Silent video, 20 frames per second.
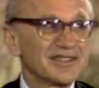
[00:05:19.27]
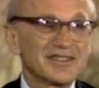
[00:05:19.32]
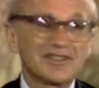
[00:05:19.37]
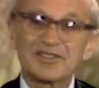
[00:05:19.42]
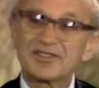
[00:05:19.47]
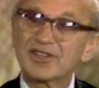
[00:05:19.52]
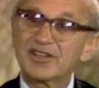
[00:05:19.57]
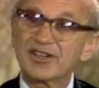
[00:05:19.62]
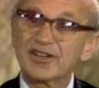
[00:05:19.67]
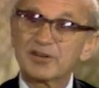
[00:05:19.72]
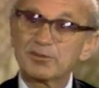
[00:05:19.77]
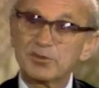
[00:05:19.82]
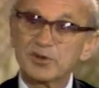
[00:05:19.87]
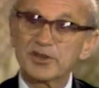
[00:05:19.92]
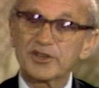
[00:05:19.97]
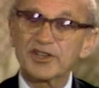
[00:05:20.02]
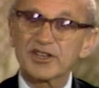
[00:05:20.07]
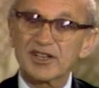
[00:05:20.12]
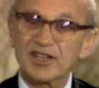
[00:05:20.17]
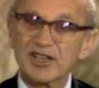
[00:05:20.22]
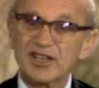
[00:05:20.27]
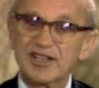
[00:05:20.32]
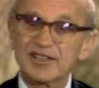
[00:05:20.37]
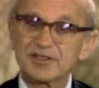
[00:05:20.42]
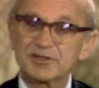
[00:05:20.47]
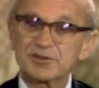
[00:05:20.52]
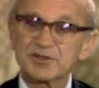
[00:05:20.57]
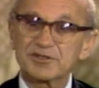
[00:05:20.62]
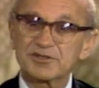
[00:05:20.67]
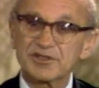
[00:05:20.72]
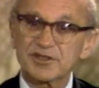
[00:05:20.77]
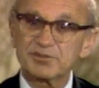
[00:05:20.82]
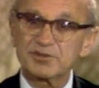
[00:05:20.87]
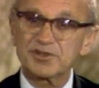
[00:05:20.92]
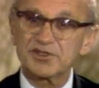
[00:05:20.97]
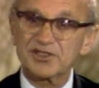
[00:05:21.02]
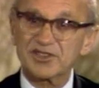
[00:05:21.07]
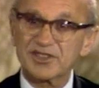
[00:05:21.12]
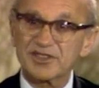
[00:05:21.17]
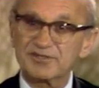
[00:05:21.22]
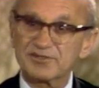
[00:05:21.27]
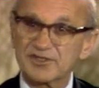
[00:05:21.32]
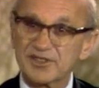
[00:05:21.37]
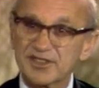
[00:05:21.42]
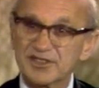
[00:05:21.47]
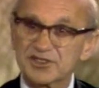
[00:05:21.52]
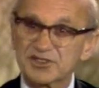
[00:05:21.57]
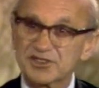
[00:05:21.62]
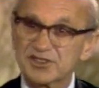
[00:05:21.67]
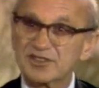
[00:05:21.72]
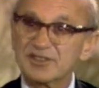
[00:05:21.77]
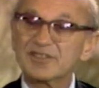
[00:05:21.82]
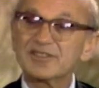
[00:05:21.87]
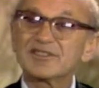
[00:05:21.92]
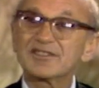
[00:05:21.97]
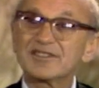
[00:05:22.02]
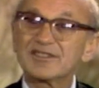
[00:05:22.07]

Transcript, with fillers: they are more inclined to attribute the inflation,